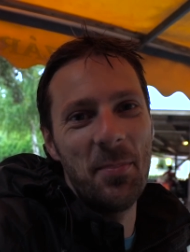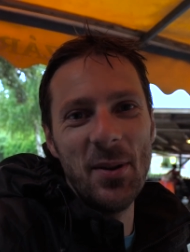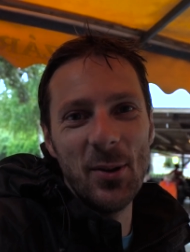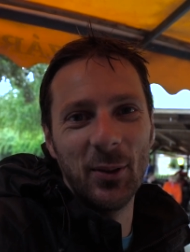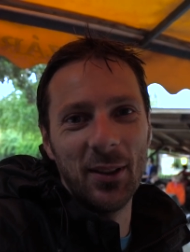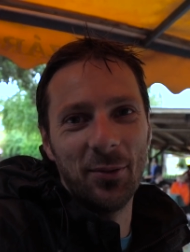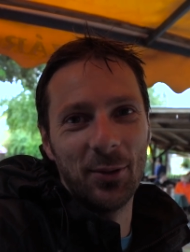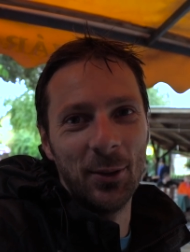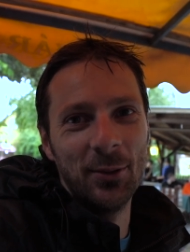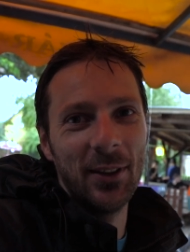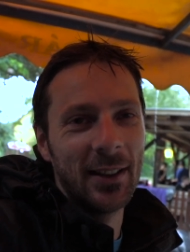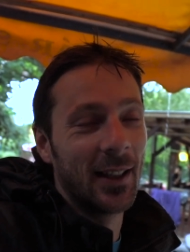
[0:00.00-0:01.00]

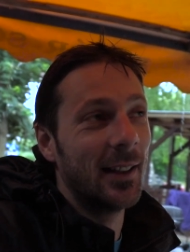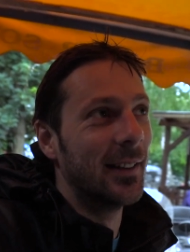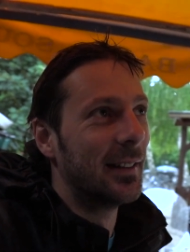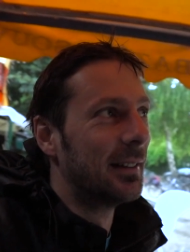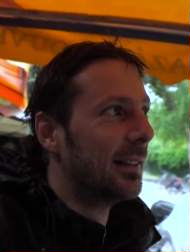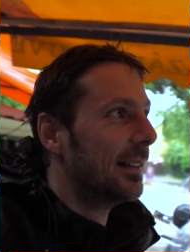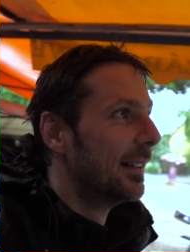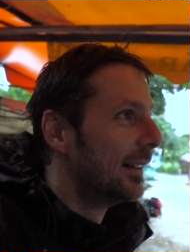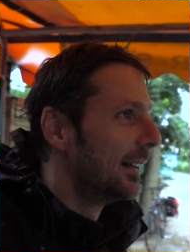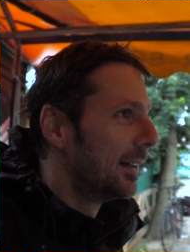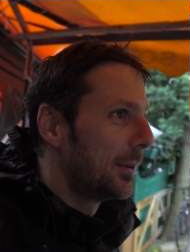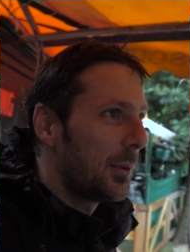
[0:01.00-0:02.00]
beautiful weekend
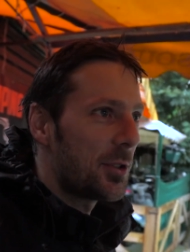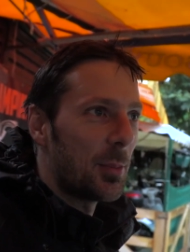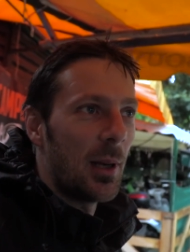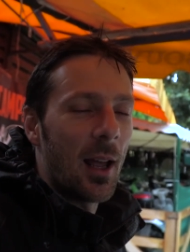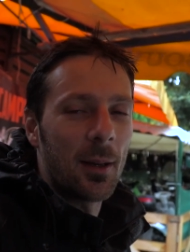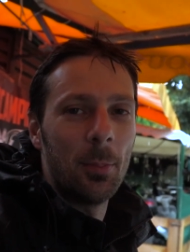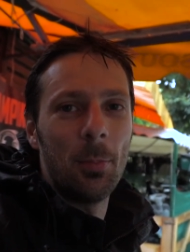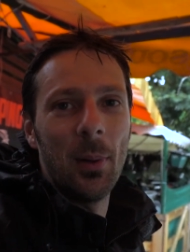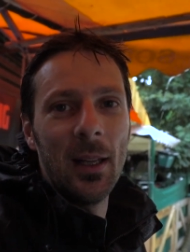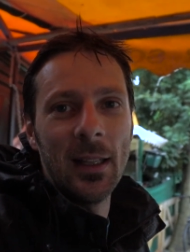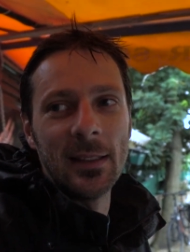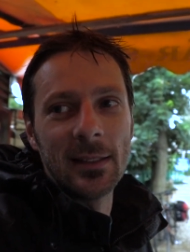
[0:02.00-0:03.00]
wish me luck
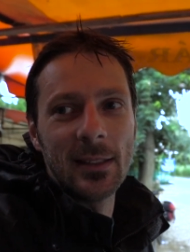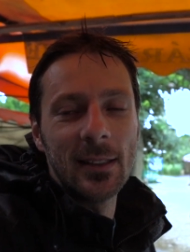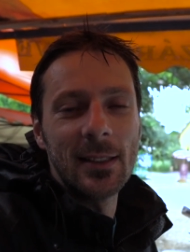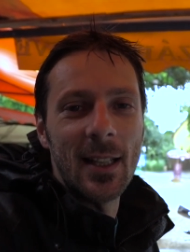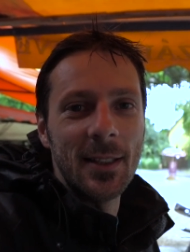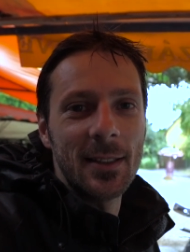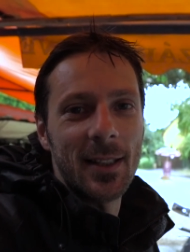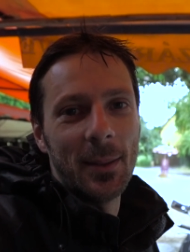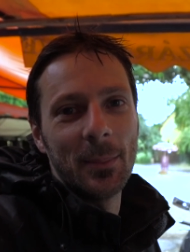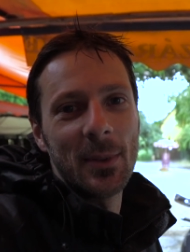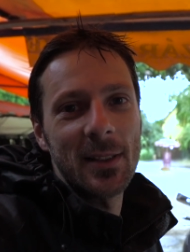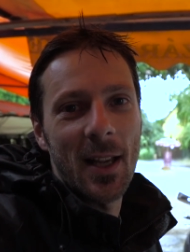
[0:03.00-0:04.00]
please send
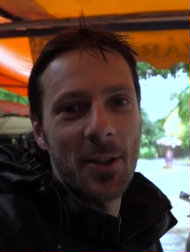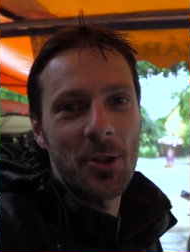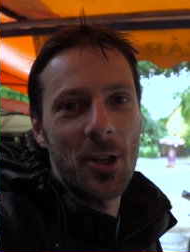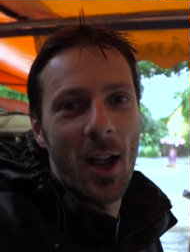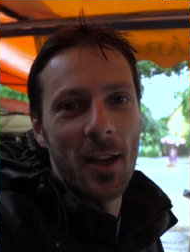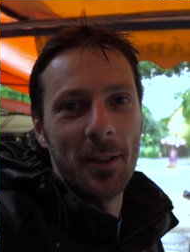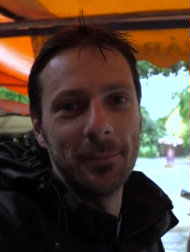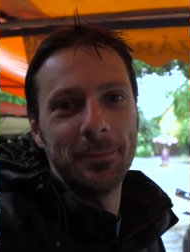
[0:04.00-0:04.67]
some sunshine